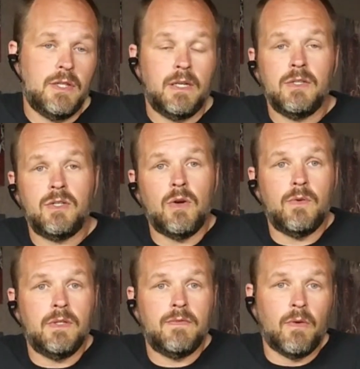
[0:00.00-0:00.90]
in the
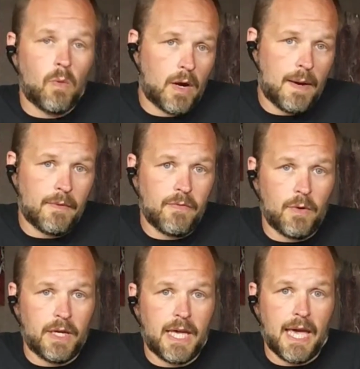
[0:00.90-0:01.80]
custodies for Warhammer
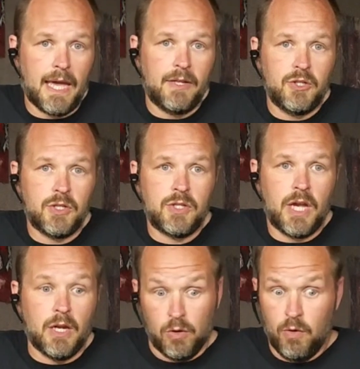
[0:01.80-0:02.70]
40K and just
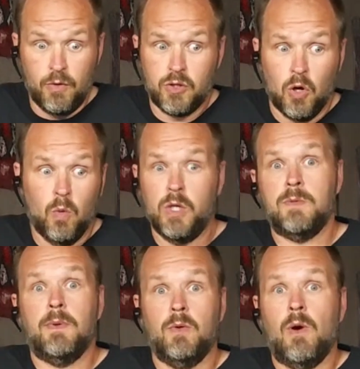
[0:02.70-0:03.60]
saying, oh, there's
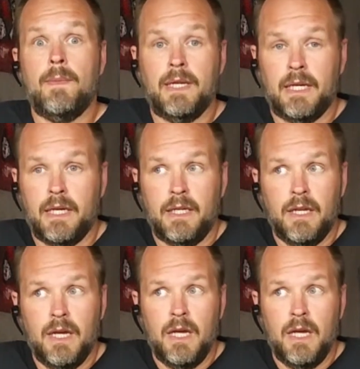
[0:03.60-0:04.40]
always been women in it.